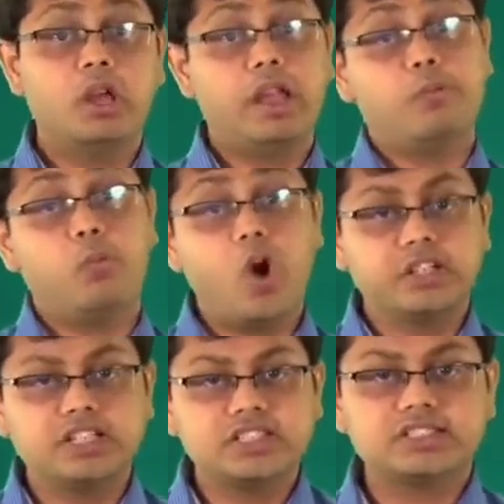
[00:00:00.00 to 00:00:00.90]
And
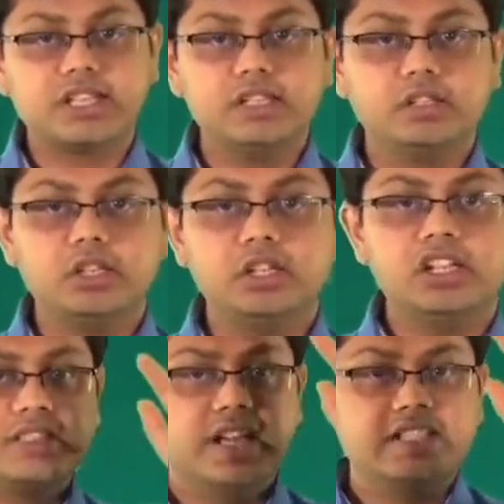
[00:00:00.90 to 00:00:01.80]
what a cycle!
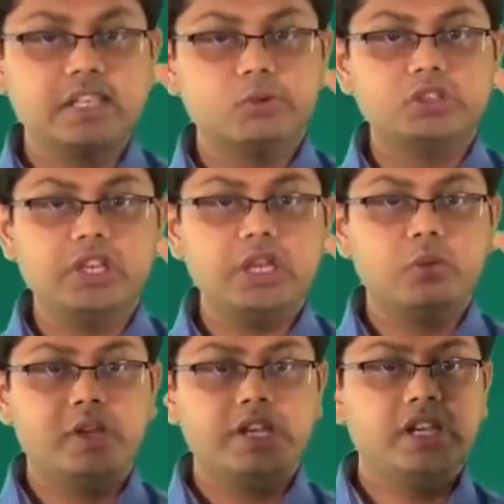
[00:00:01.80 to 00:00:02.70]
CaCO3
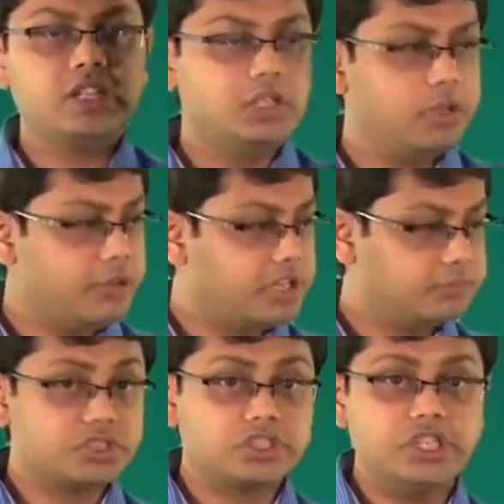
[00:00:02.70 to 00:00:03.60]
when heated
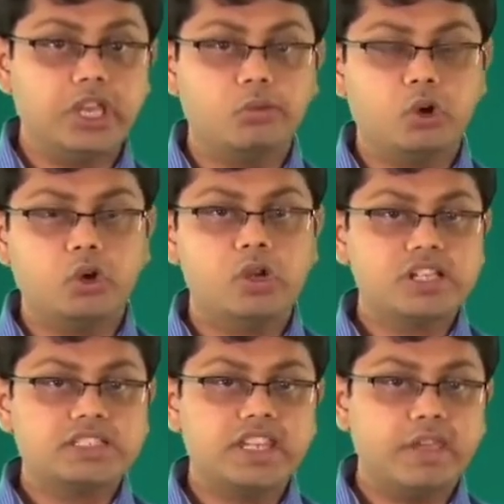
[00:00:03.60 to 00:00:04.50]
becomes CaO,
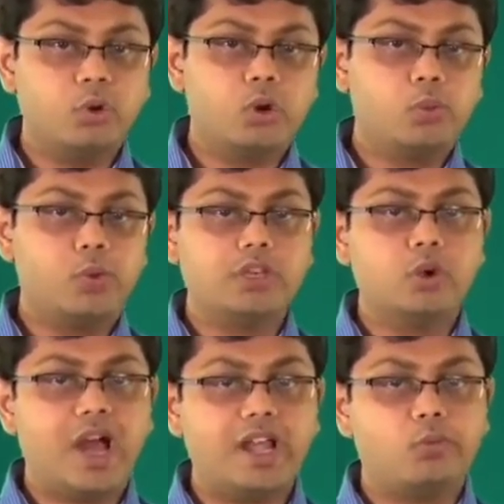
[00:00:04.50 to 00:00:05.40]
CaO when you
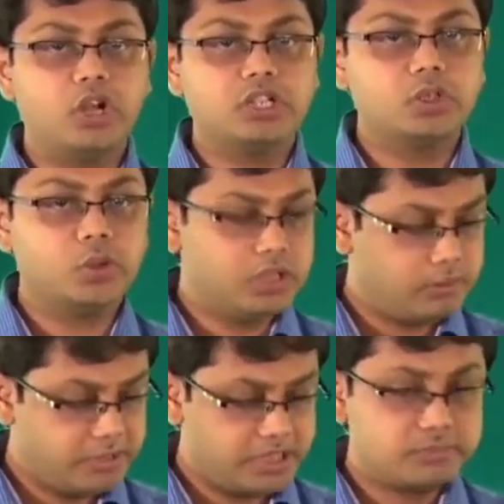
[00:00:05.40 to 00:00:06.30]
add water to
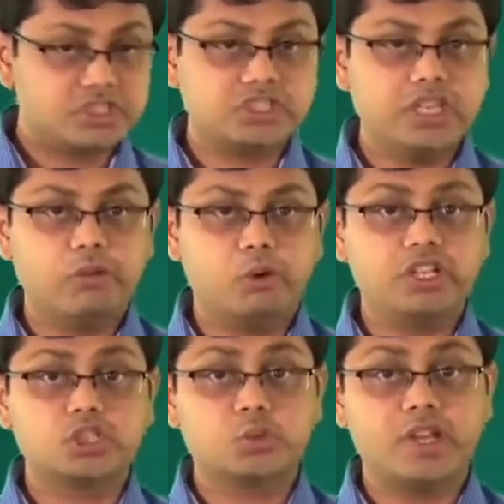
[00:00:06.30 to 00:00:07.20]
it becomes
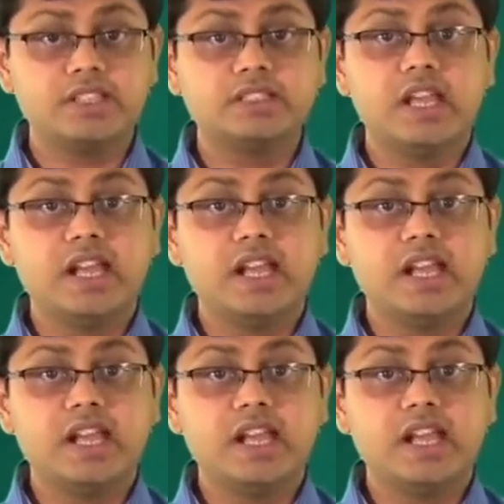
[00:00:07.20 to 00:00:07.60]
CaOH twice,